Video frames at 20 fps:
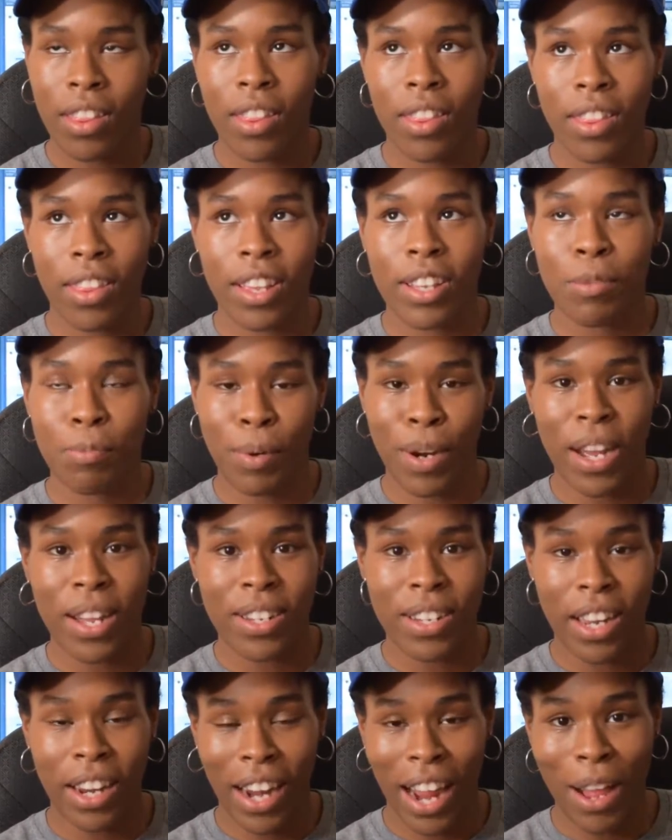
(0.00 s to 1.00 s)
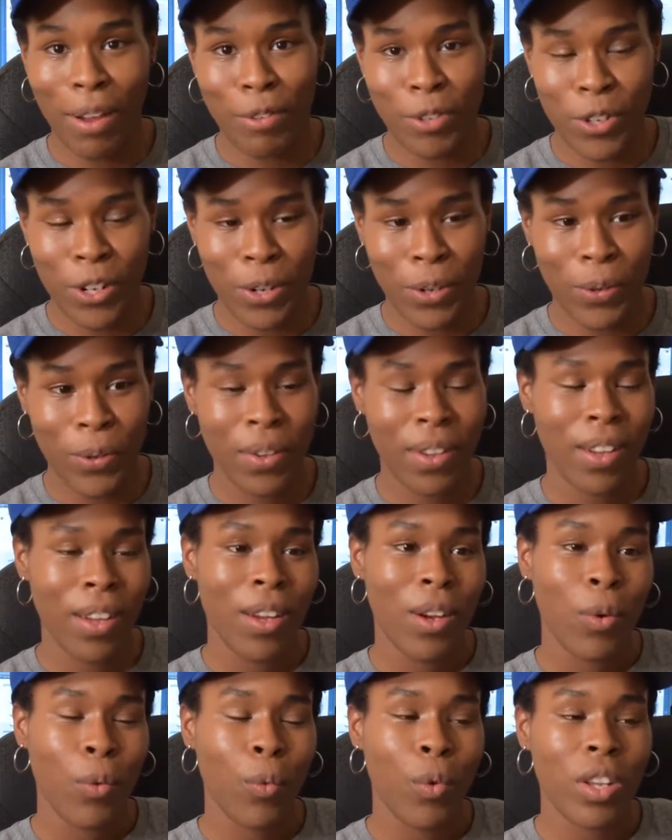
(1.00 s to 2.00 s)
this project, outro,
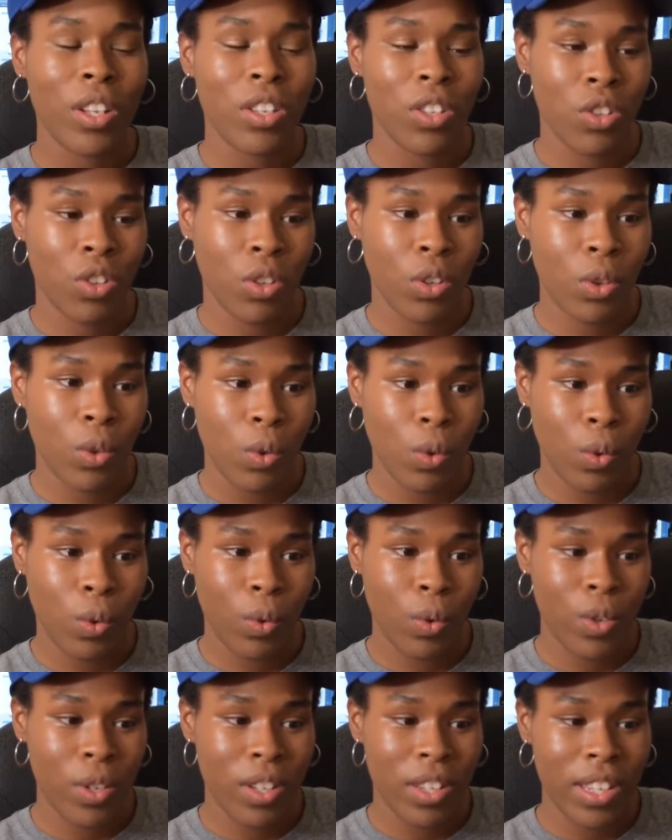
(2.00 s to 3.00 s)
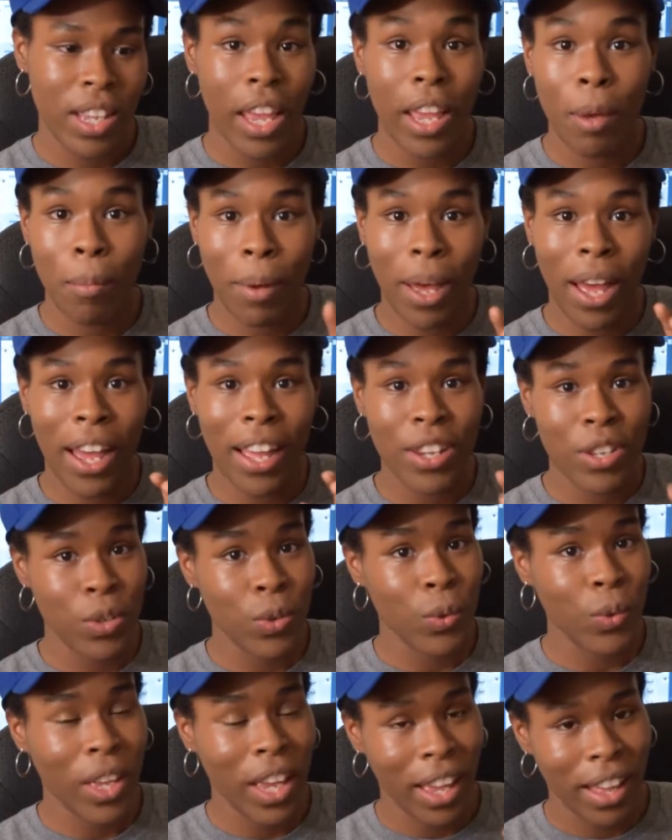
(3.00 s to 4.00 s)
was to say goodbye
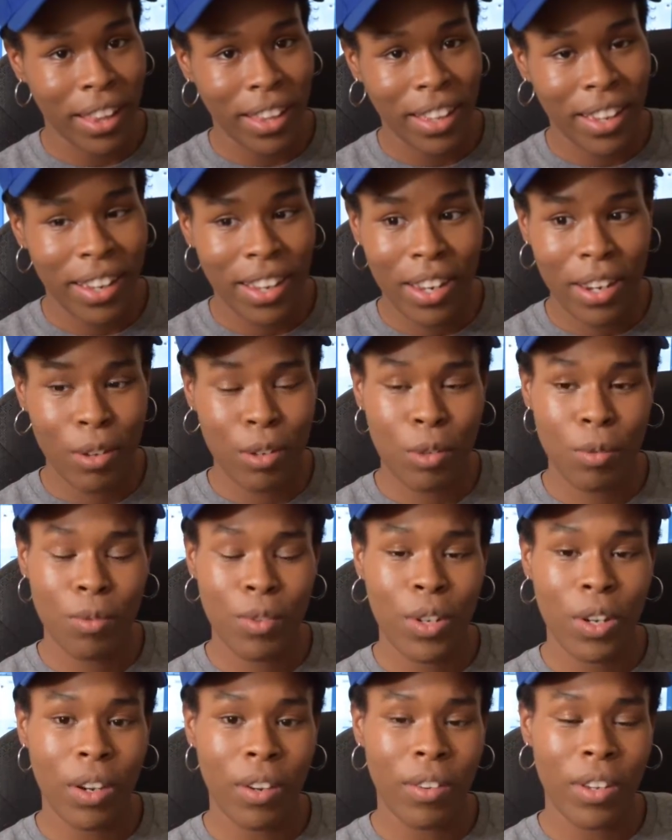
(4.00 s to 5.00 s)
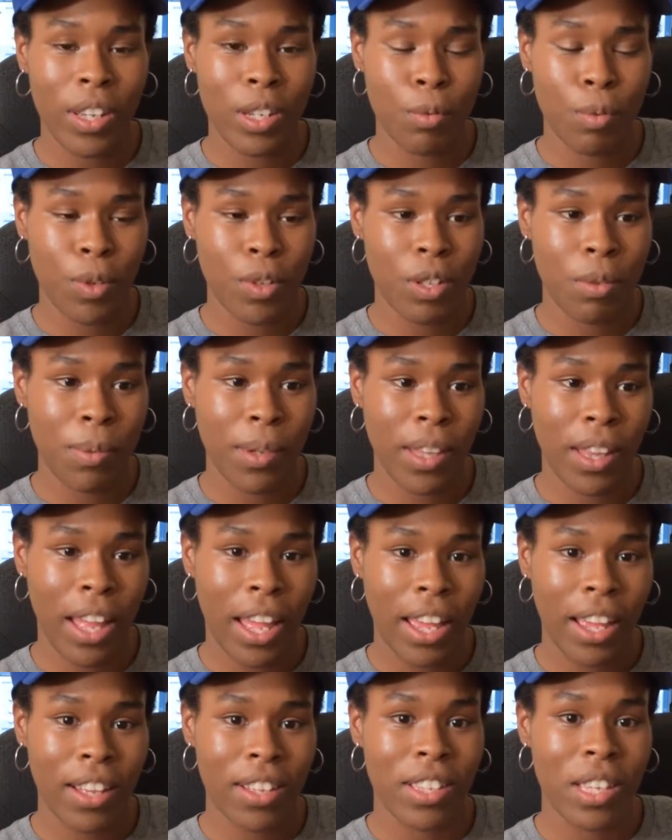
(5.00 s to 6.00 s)
to Kelli. And it was, it's supposed to be
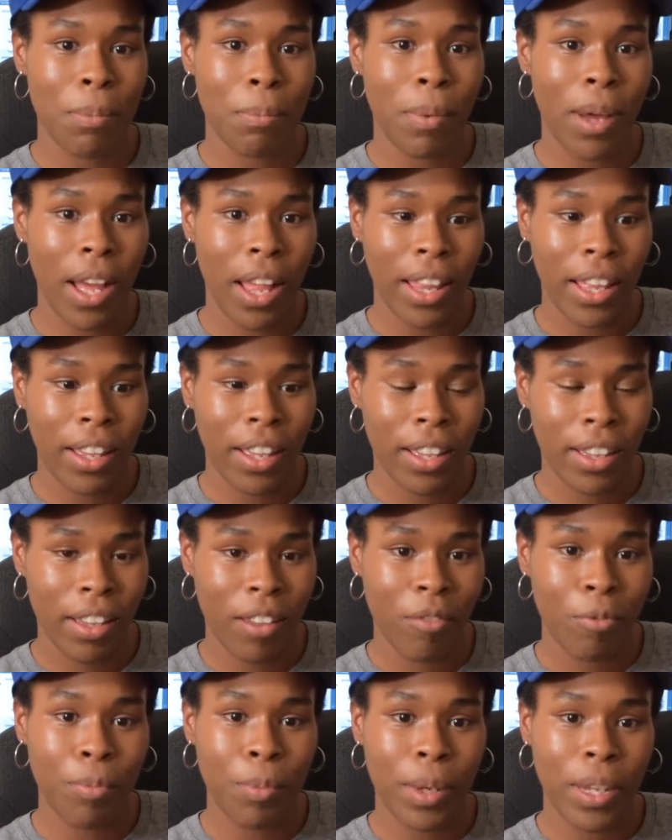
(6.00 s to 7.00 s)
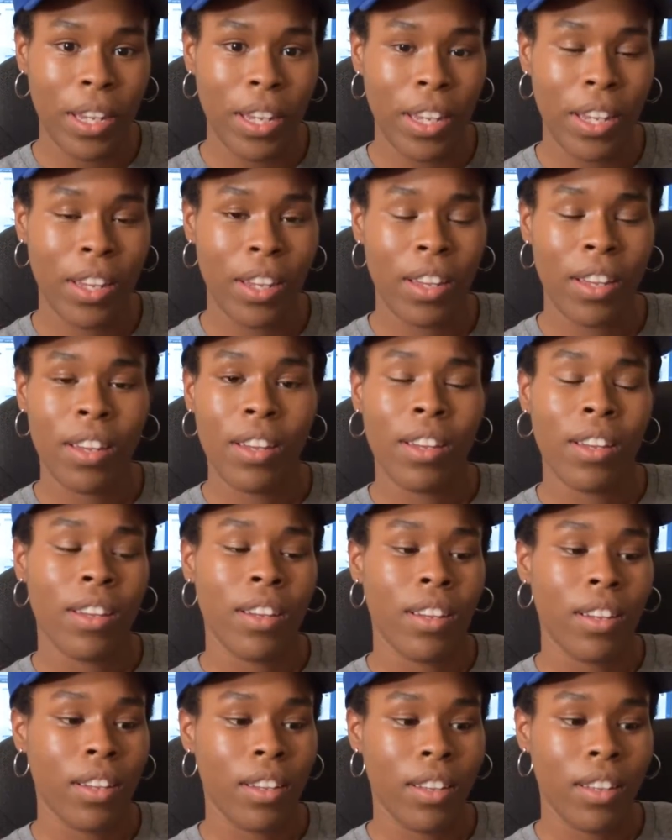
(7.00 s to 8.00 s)
like symbolic of me
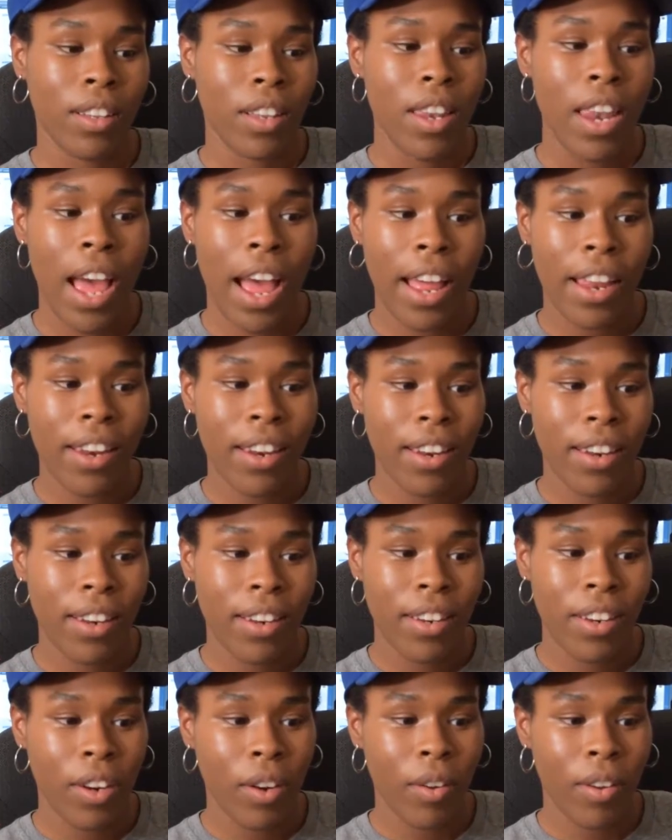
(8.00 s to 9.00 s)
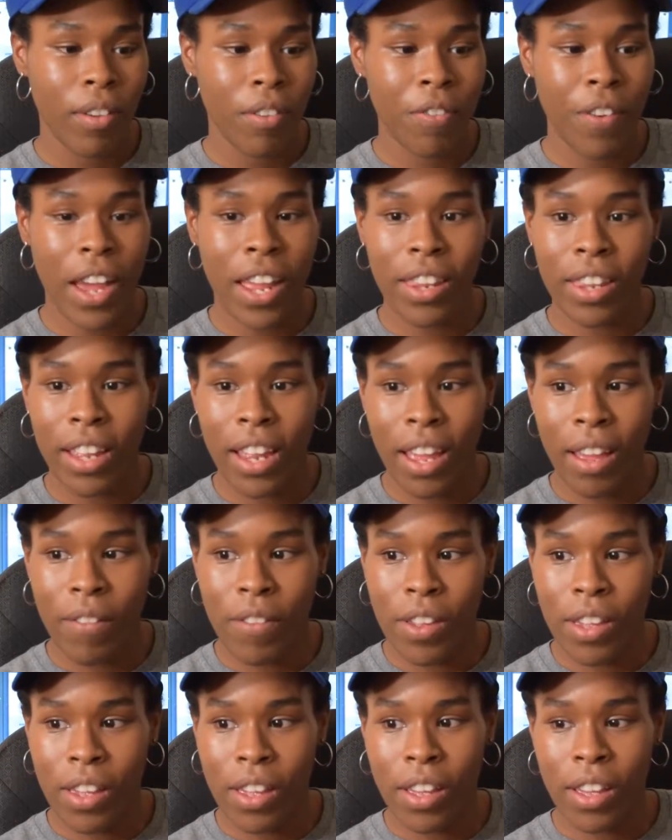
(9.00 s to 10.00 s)
not, finally
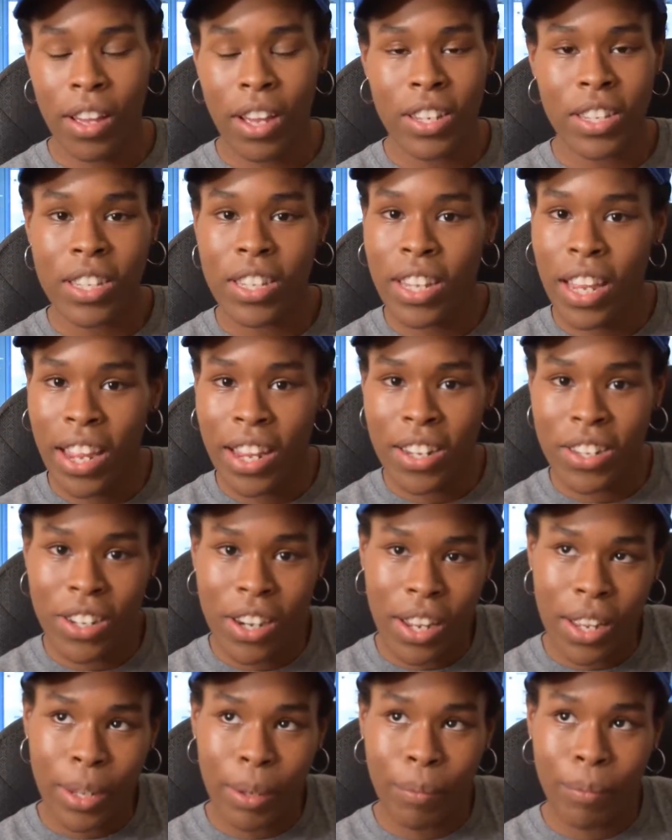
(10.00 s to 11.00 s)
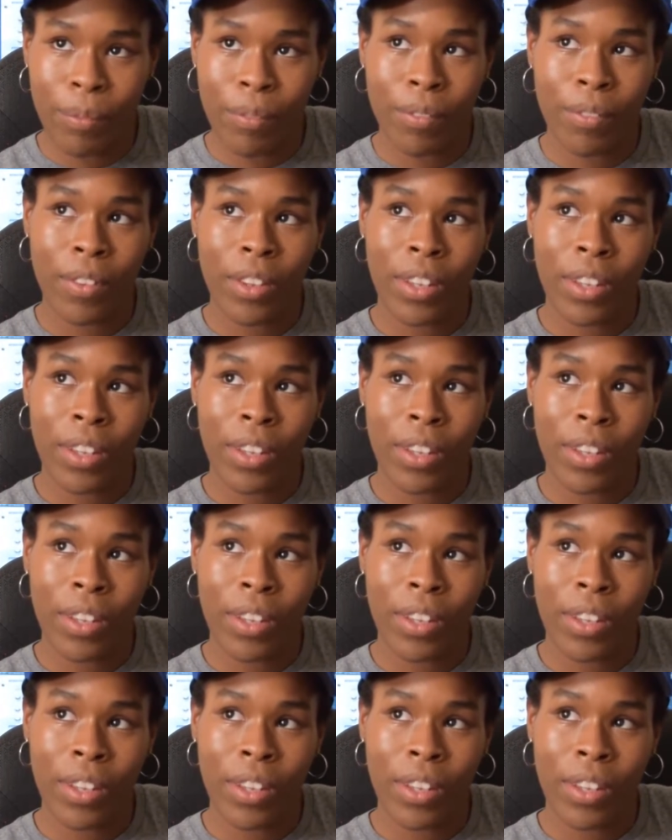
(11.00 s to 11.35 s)
having a stage name